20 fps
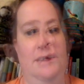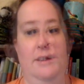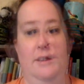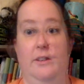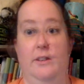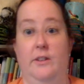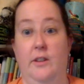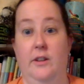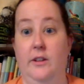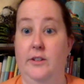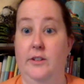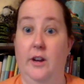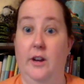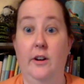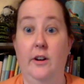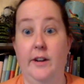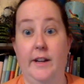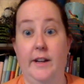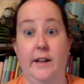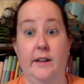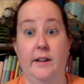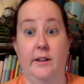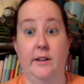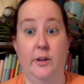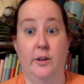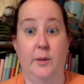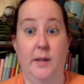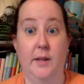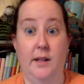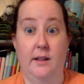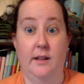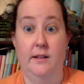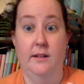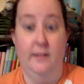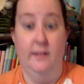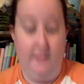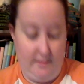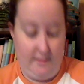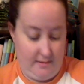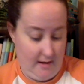Hold on. Sorry, Dewey
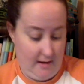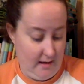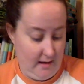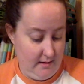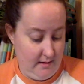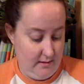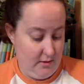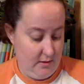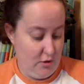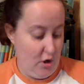is is